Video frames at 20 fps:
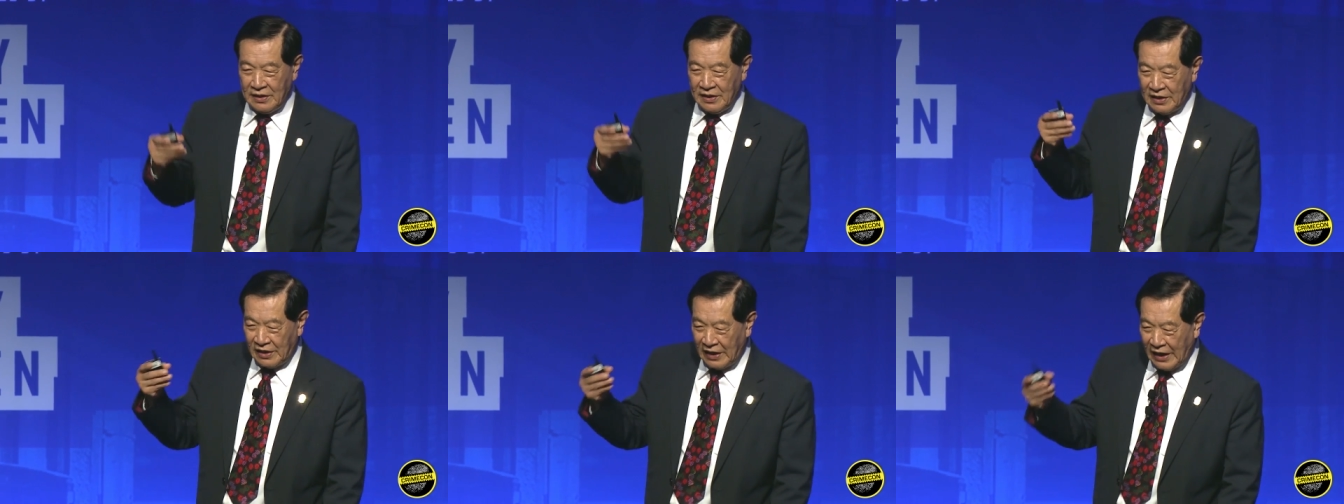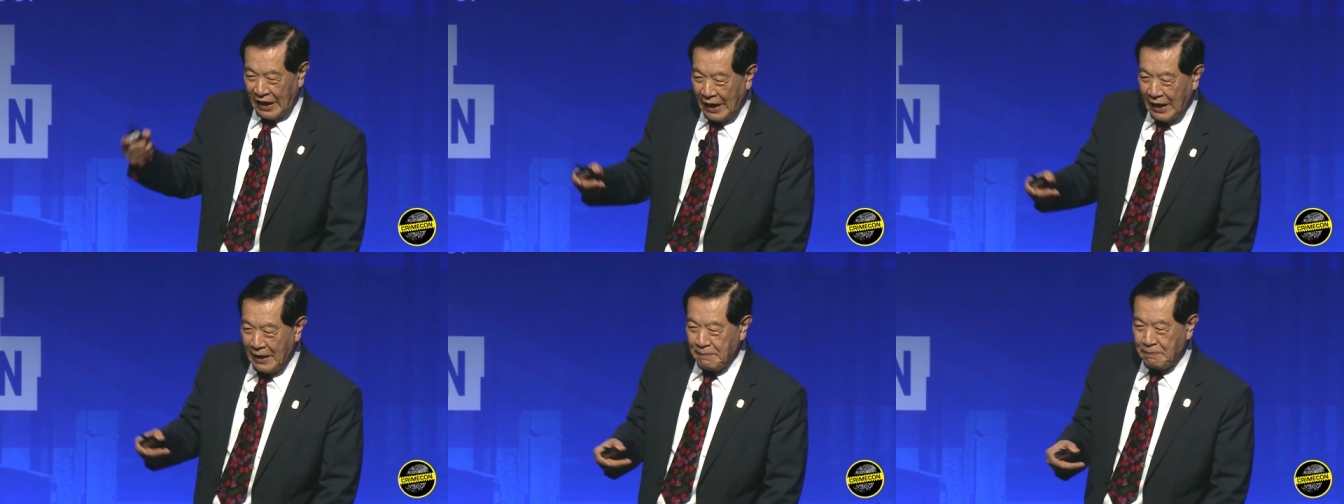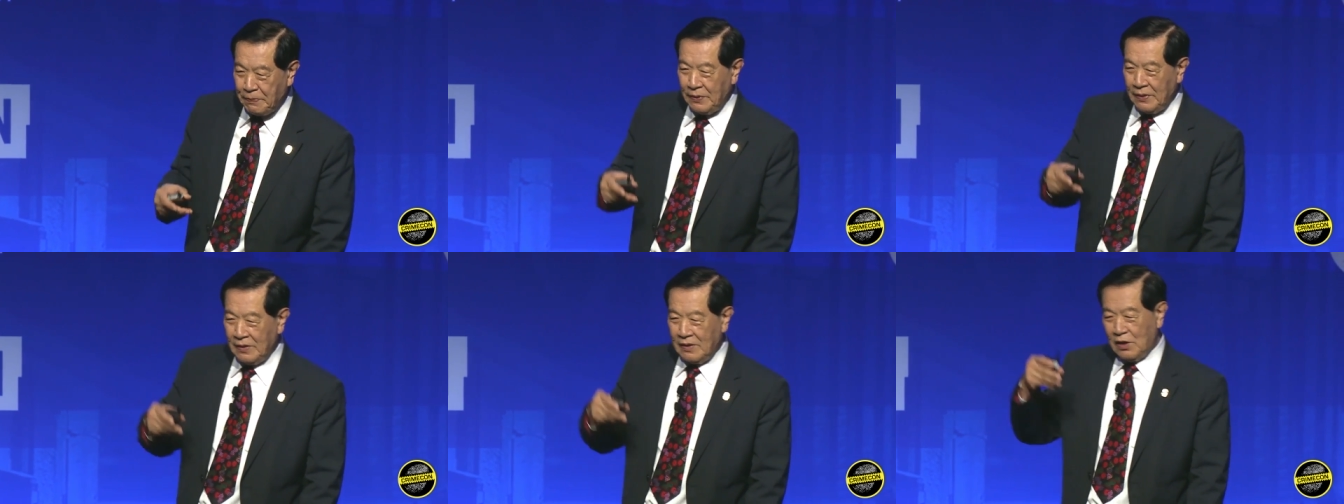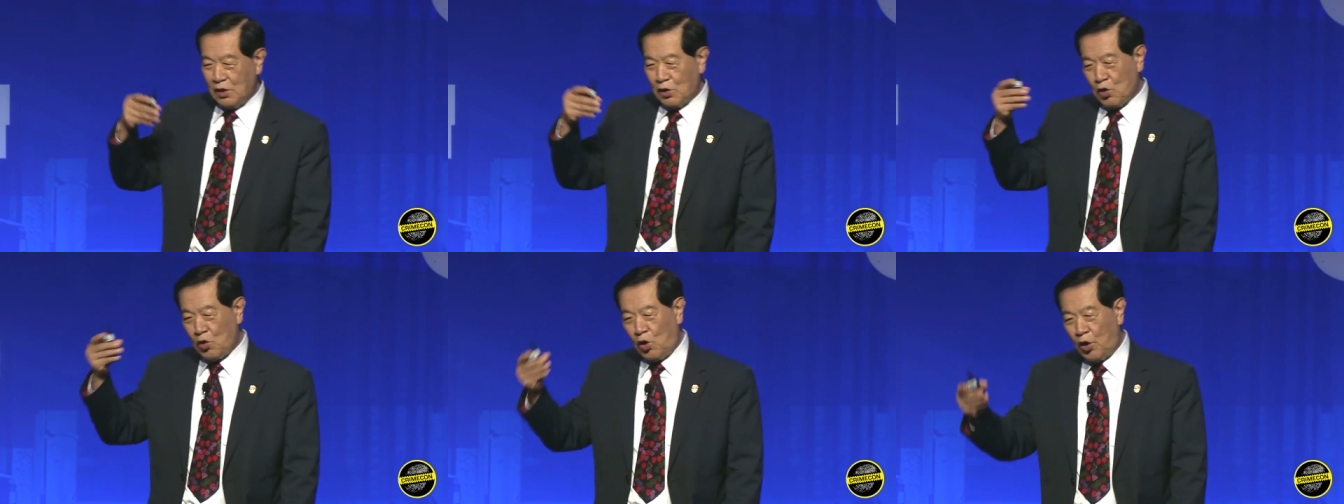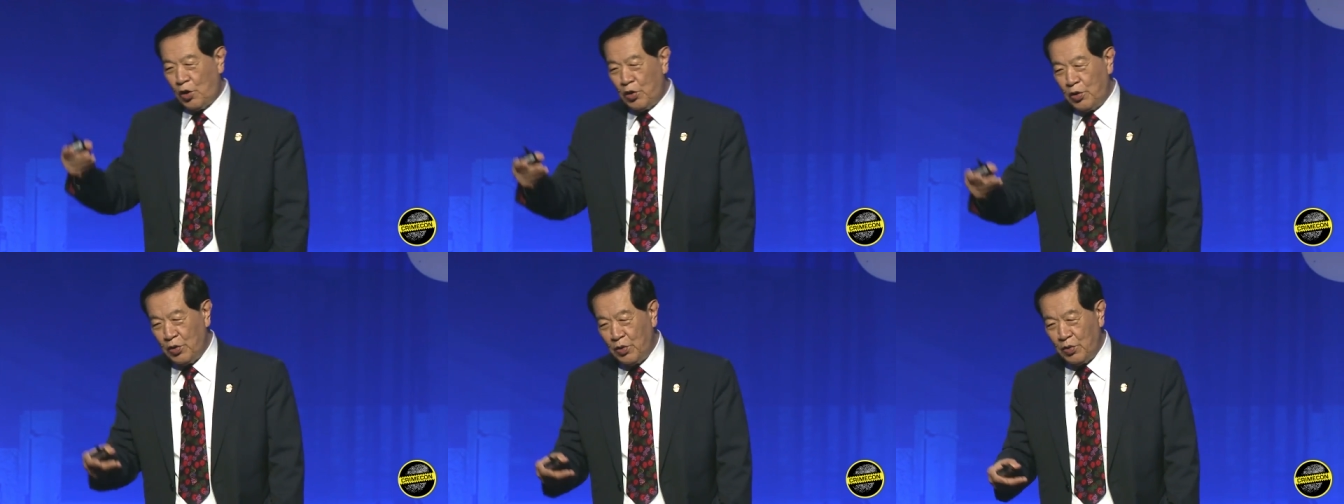lab,
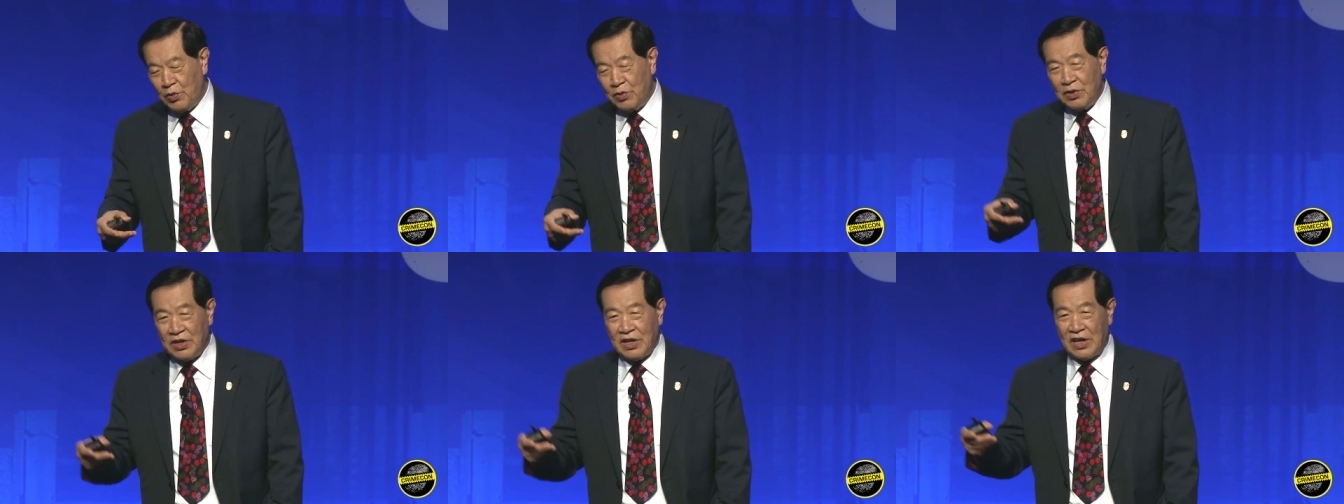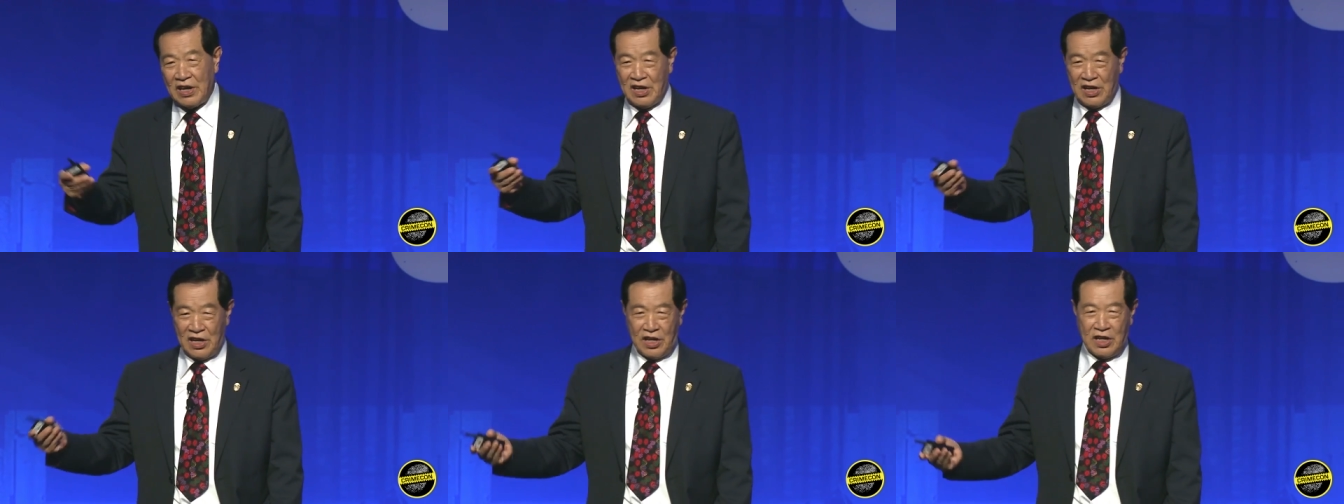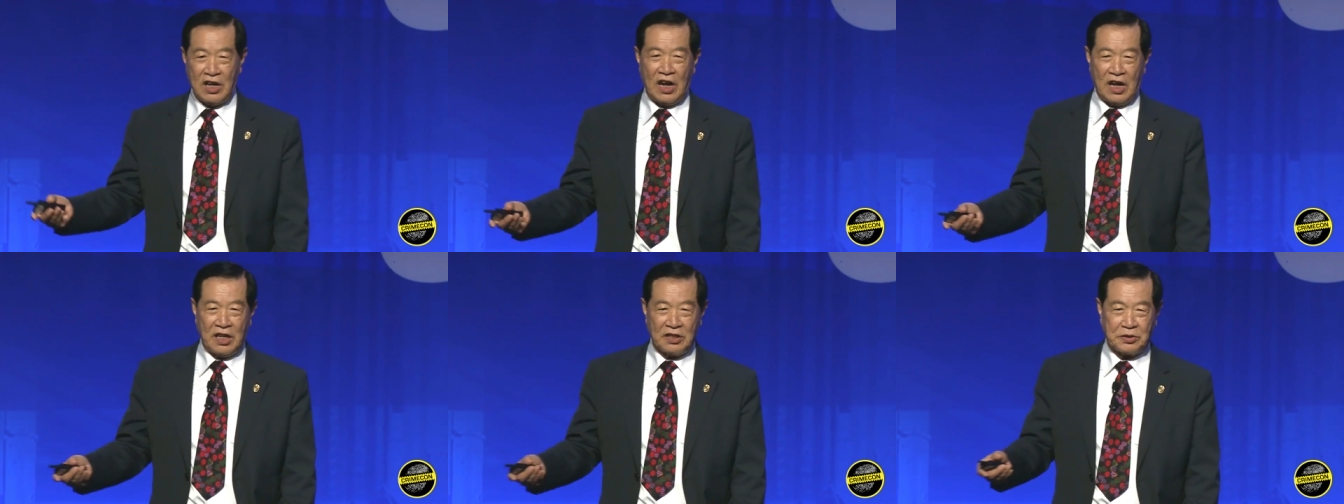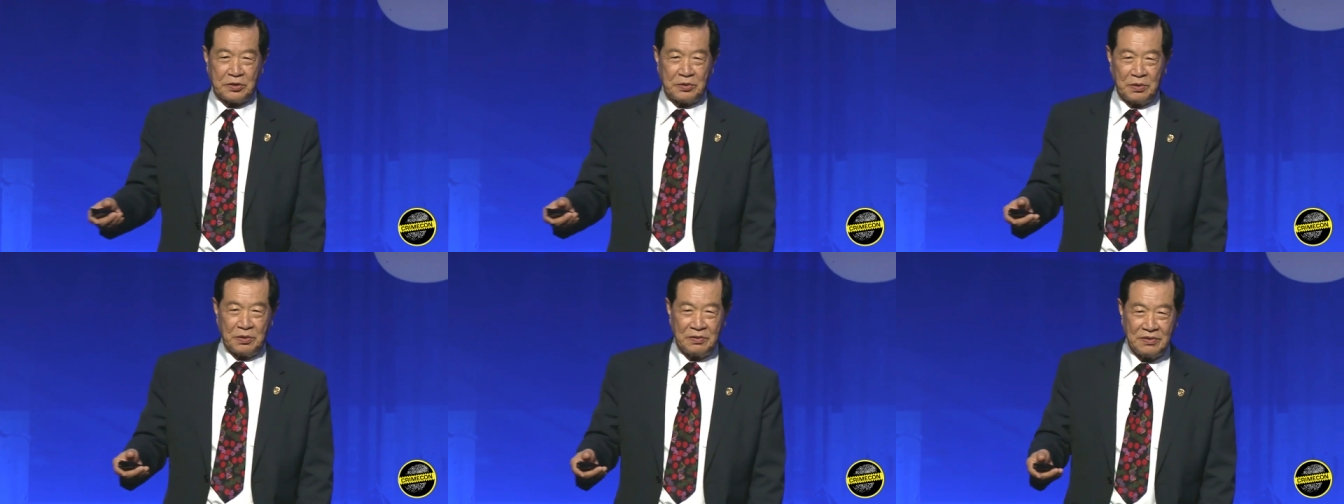courtroom, and classroom.